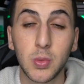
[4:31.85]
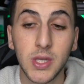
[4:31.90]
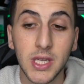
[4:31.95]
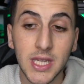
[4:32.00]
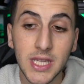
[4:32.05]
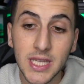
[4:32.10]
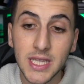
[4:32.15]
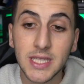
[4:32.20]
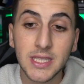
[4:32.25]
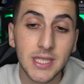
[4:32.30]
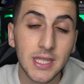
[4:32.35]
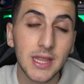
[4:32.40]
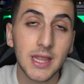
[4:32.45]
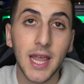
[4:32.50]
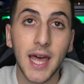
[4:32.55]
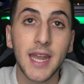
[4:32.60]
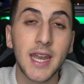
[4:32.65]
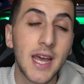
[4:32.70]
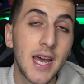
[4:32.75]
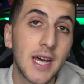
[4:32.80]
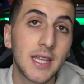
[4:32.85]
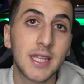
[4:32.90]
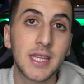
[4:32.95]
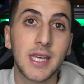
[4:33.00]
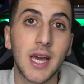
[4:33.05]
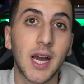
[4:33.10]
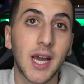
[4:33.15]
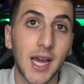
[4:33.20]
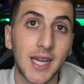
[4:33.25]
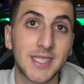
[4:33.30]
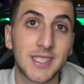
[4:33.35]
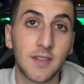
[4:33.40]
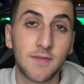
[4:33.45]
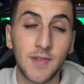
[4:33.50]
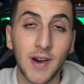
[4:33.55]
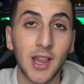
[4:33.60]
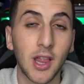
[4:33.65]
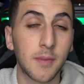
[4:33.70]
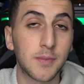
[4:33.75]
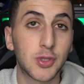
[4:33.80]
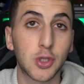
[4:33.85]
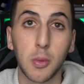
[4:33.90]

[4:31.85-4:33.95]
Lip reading: We need to let the young guys develop.